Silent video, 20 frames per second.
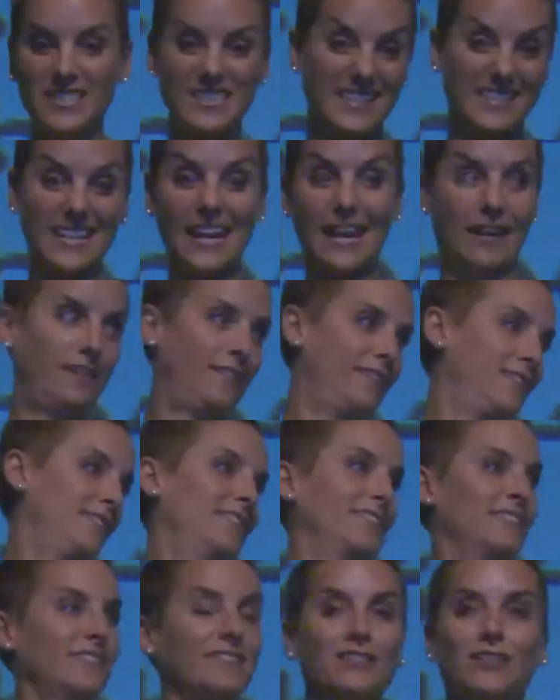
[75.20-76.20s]
and says, hey,
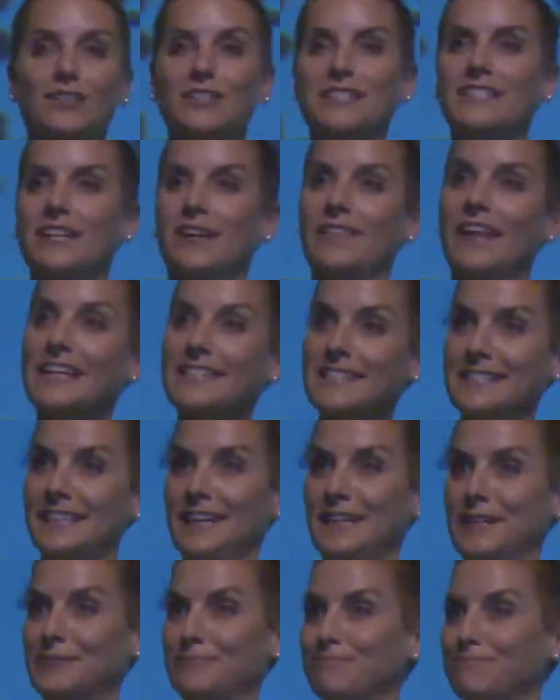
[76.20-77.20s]
you got to sit on that
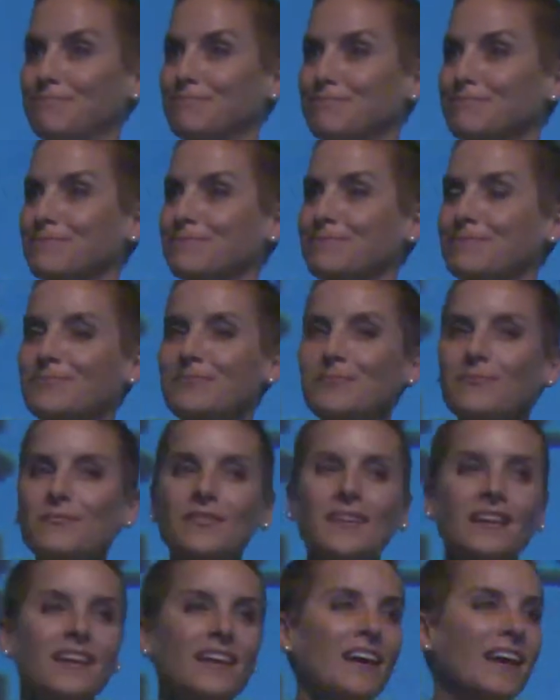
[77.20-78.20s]
side.
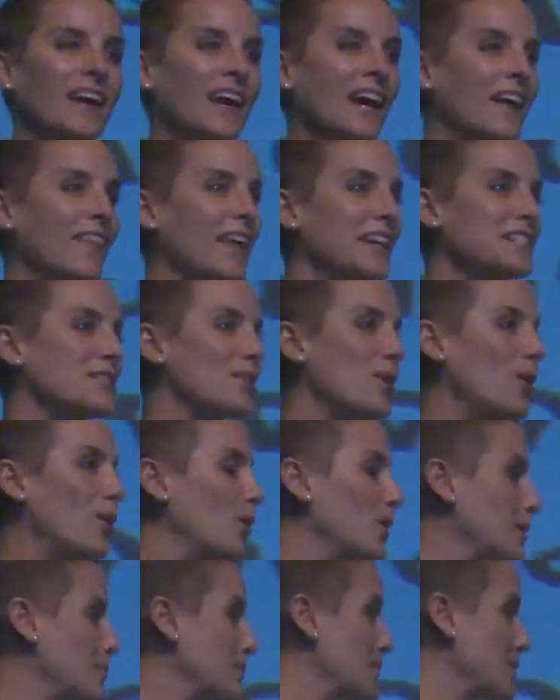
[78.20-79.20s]
And that's the
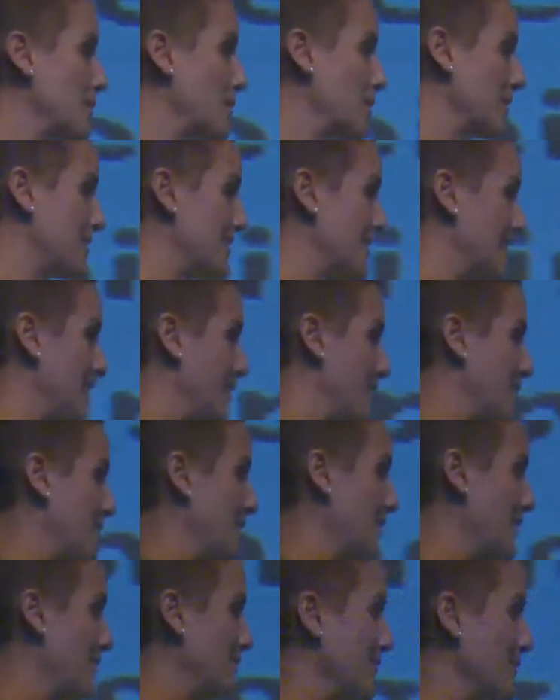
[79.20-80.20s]
whole absurdity of
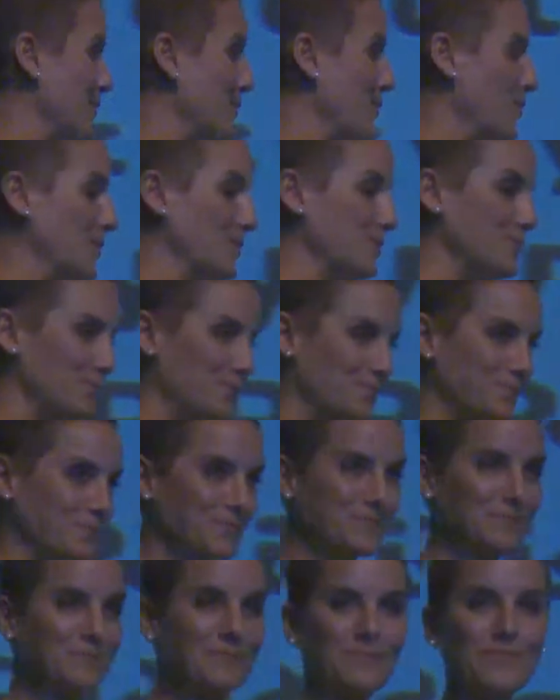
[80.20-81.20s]
it all.
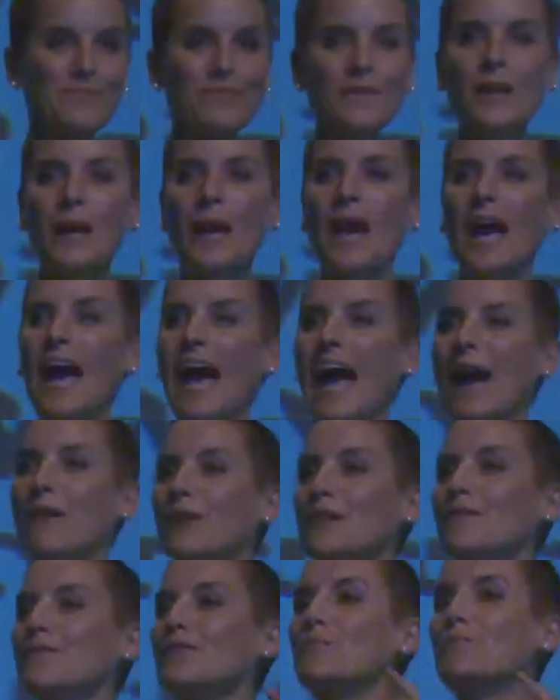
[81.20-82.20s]
And
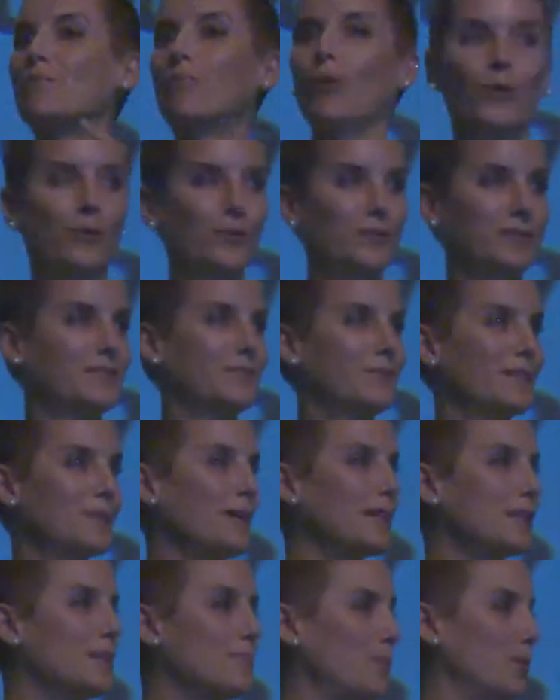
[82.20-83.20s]
what if you're bald? What
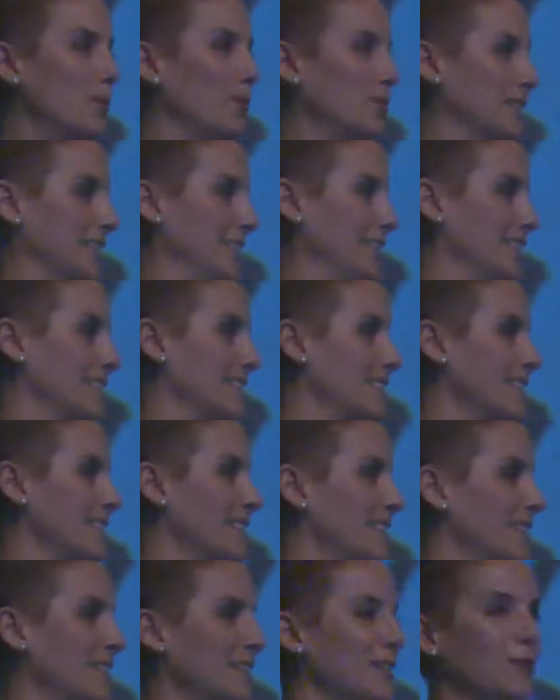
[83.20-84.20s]
about the baldies?
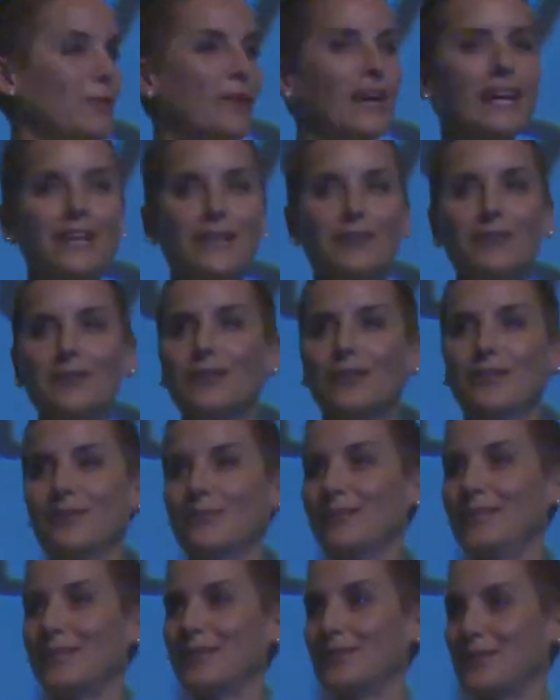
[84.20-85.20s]
Where do you go?
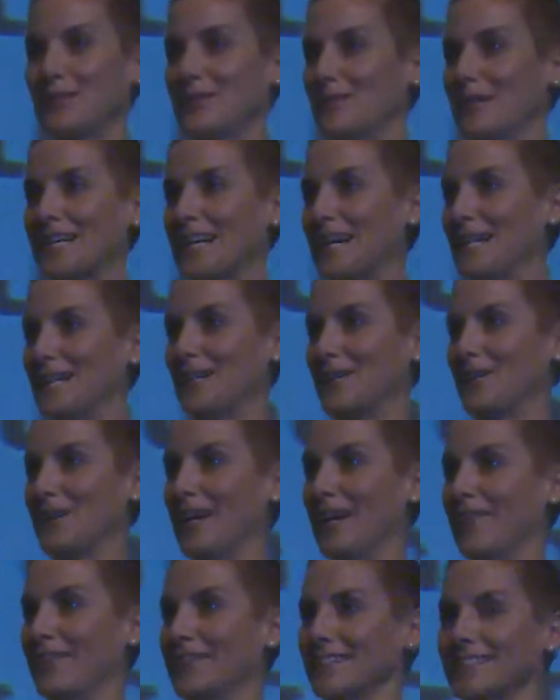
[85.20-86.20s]
We don't know what color your
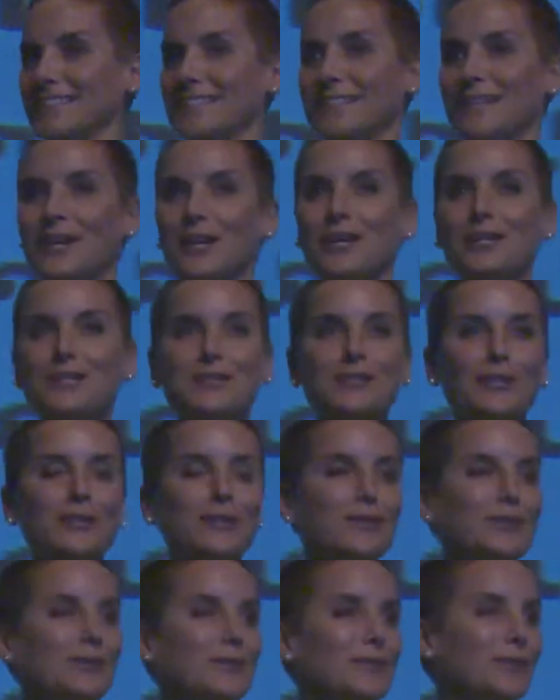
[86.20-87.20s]
hair is.
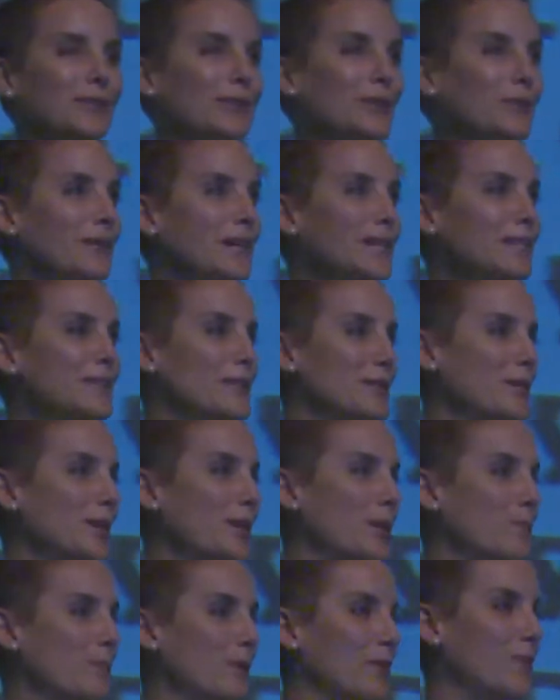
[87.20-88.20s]
So who are we to
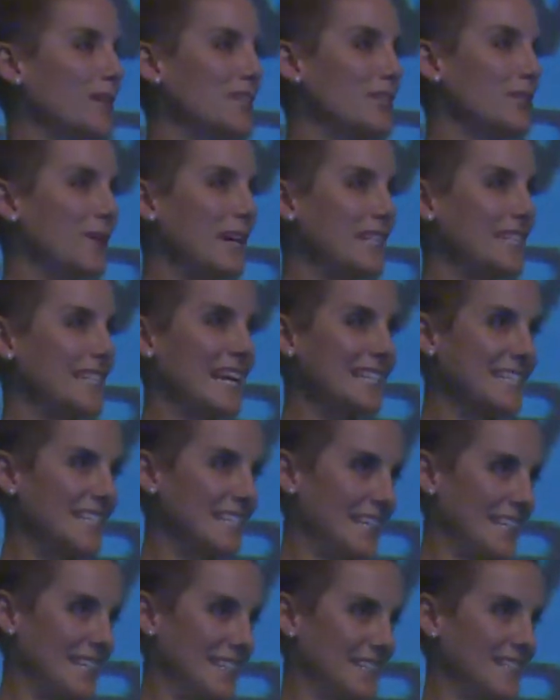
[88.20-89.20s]
determine what your
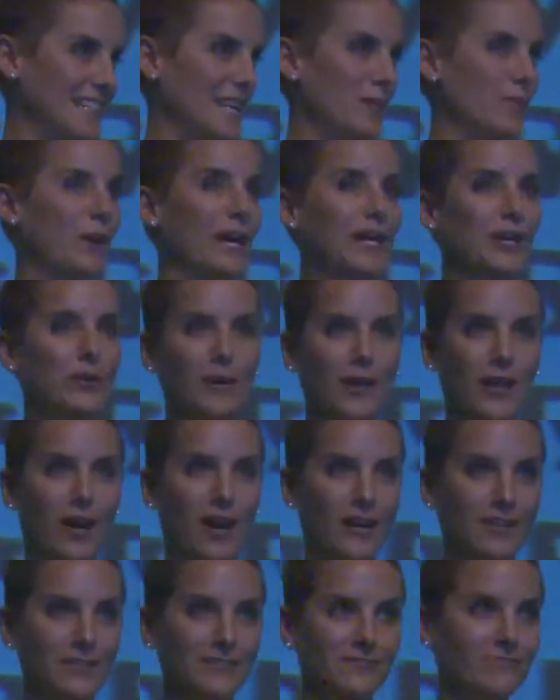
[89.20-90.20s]
identity is and where you
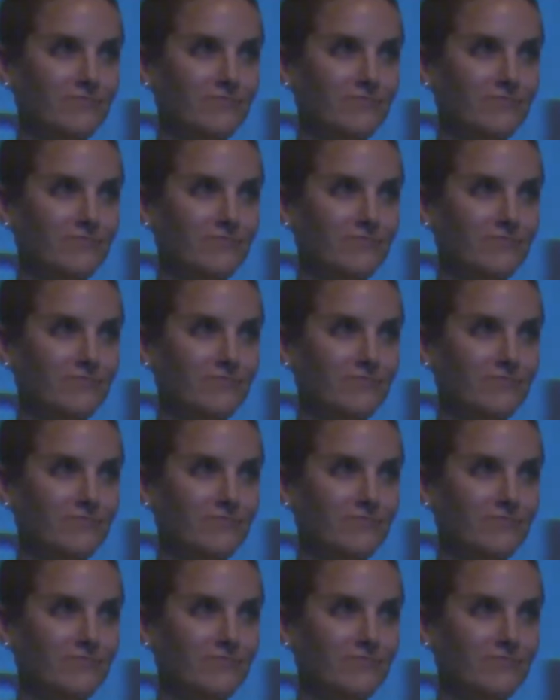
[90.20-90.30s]
belong?